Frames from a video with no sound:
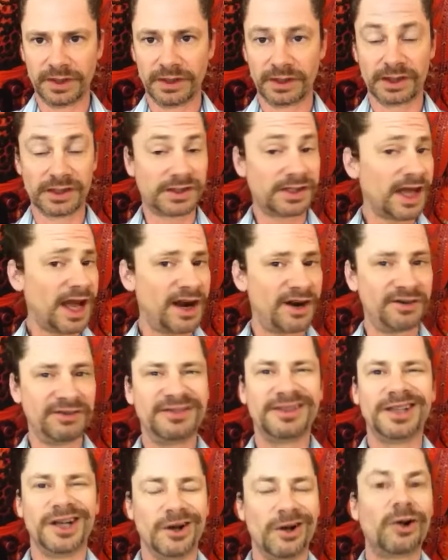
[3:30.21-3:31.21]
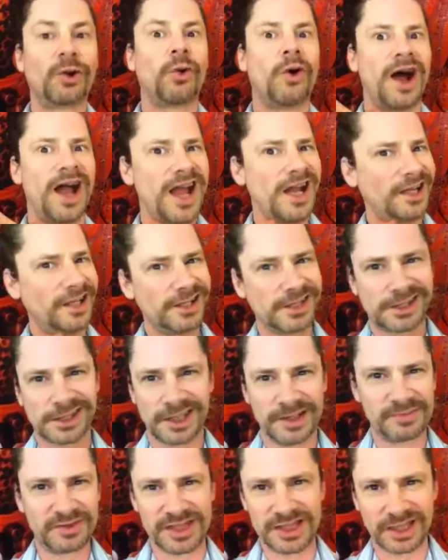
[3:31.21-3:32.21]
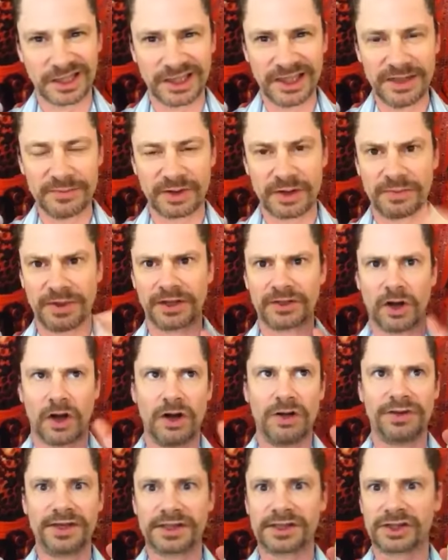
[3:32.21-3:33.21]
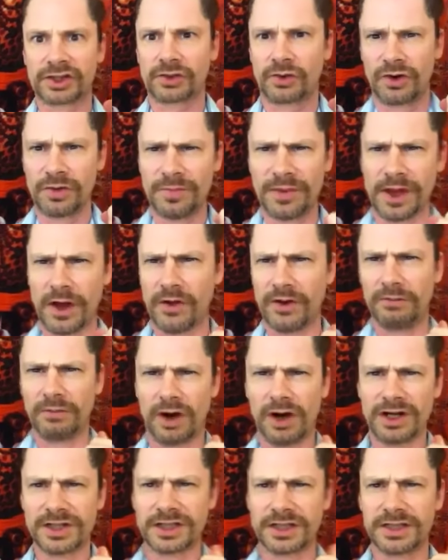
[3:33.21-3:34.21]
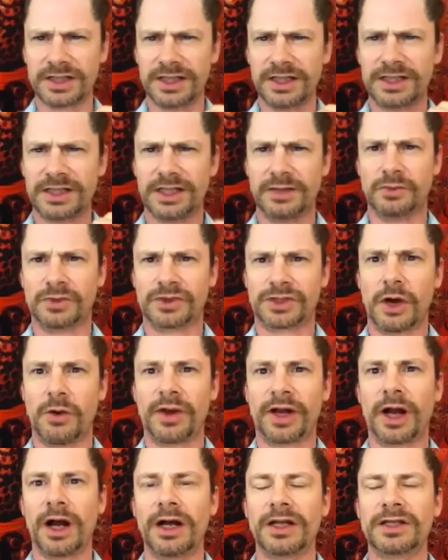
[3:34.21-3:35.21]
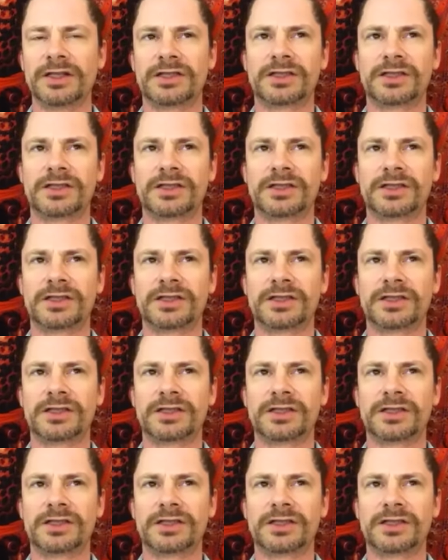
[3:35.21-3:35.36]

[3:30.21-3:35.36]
Because Saturn, you know, quietly slipped into Libra, but all this Scorpio and Mars intensity was going on.